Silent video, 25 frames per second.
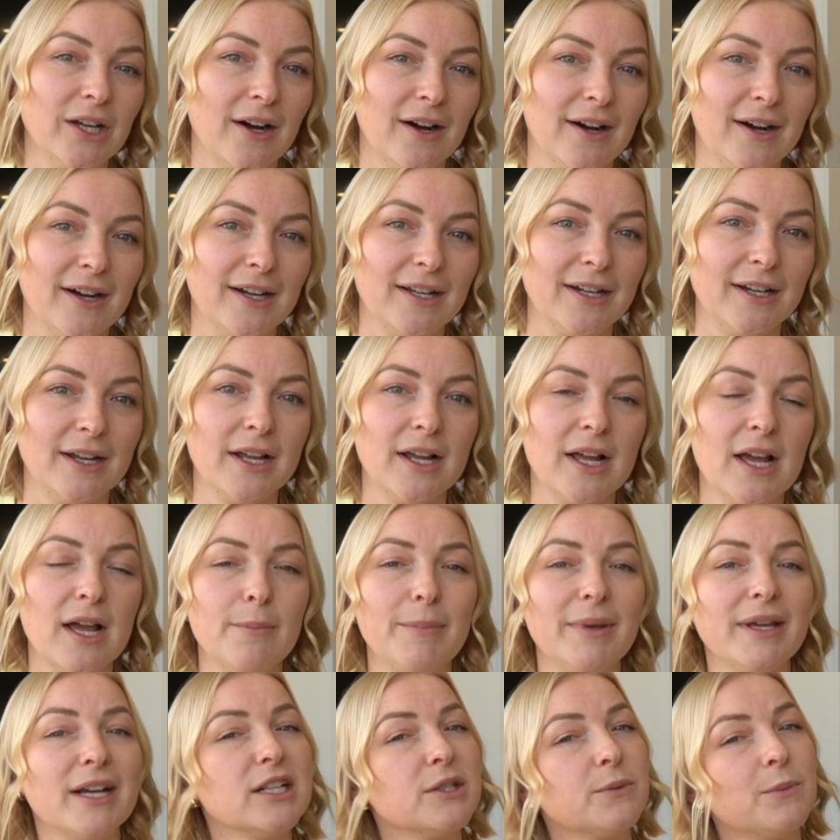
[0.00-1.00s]
on
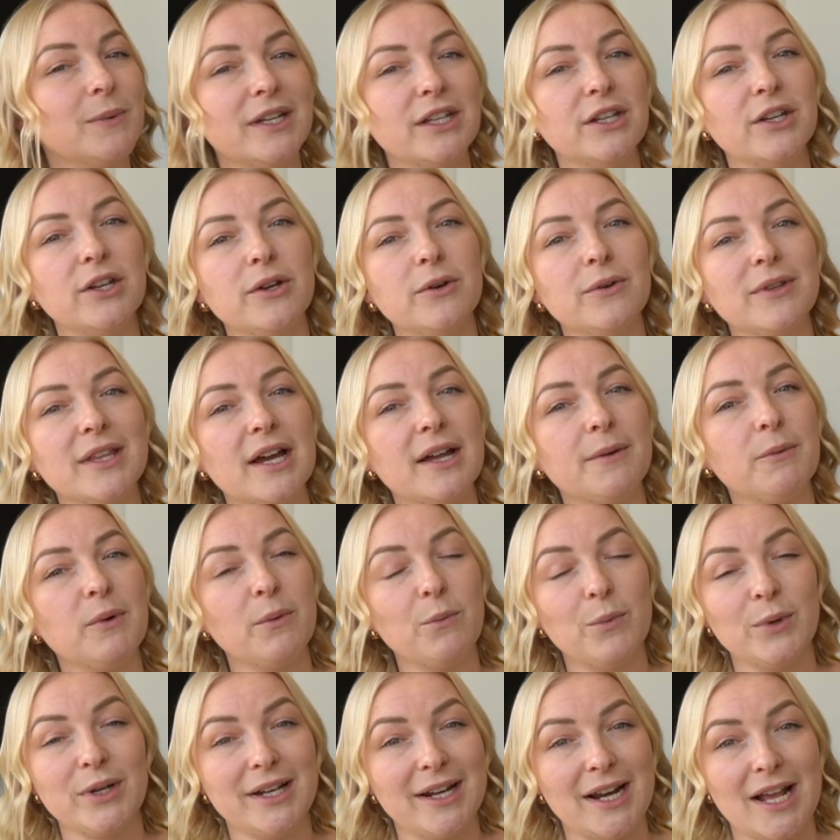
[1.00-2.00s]
because we knew that we
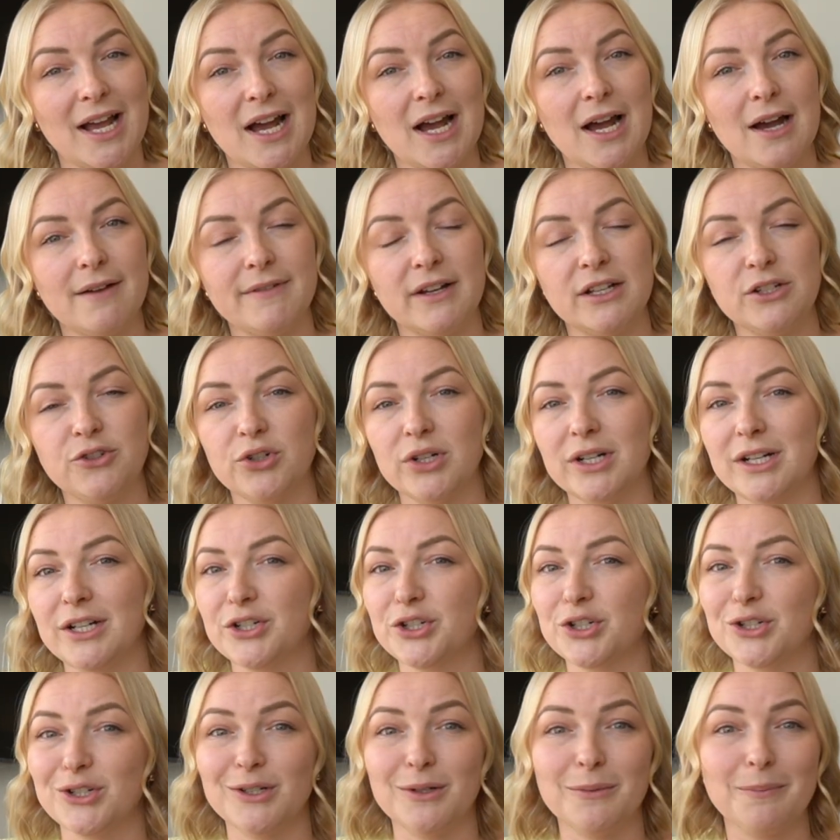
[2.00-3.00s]
wouldn't have a
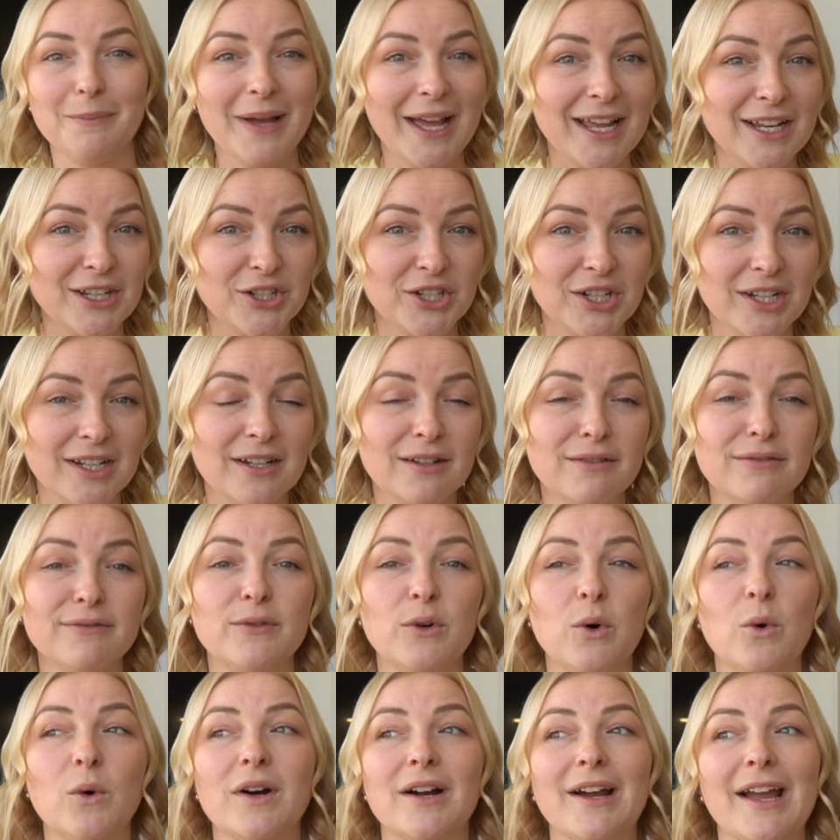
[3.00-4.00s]
traditional pension
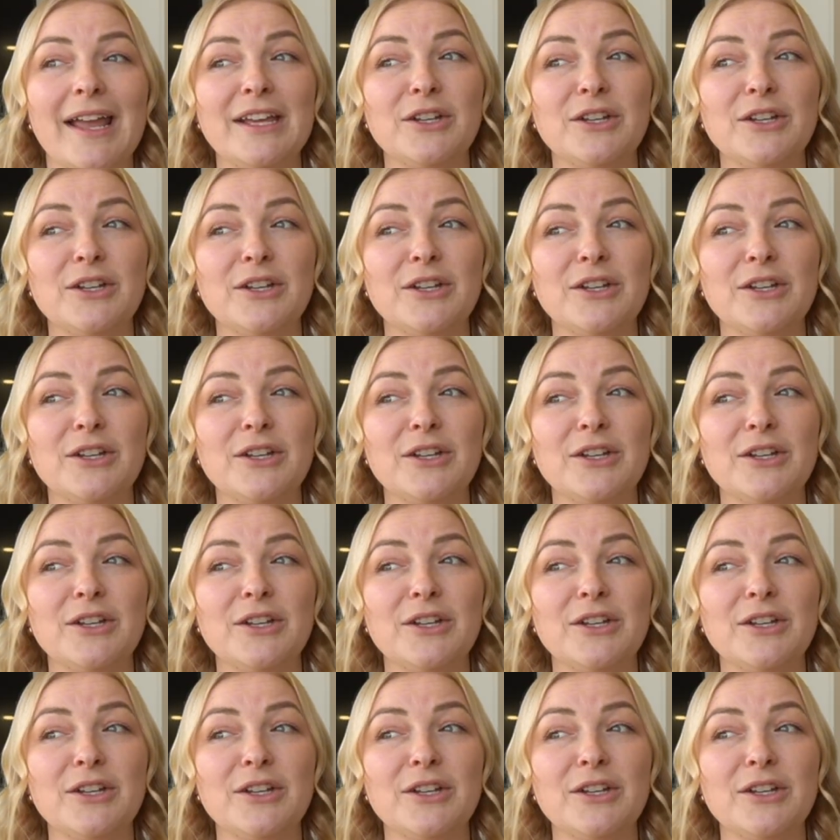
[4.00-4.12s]
for